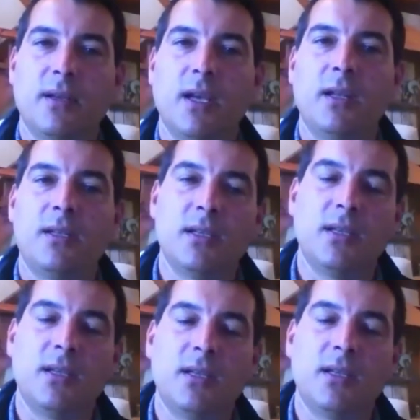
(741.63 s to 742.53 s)
And it's,
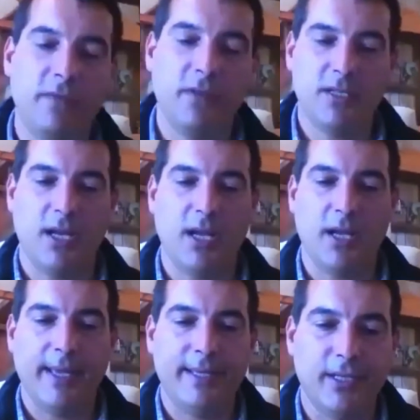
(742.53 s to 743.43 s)
if there's a high
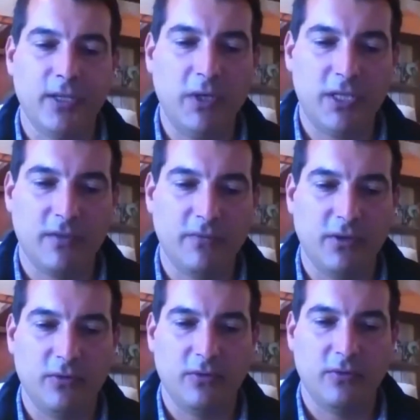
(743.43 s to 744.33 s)
acid, which
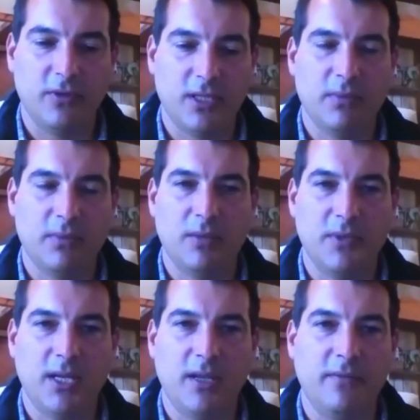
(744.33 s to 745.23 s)
Sauvignon
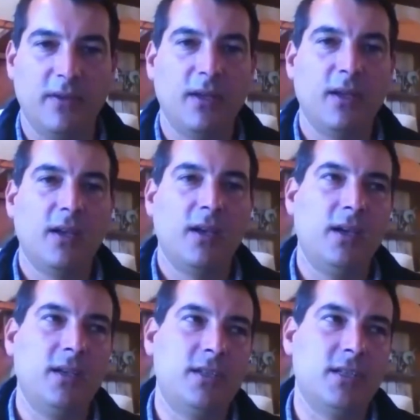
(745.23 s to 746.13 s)
sometimes have,
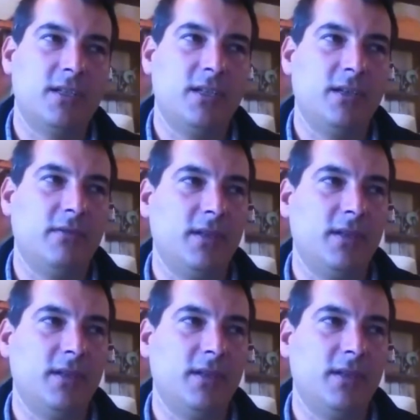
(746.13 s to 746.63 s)
it just generally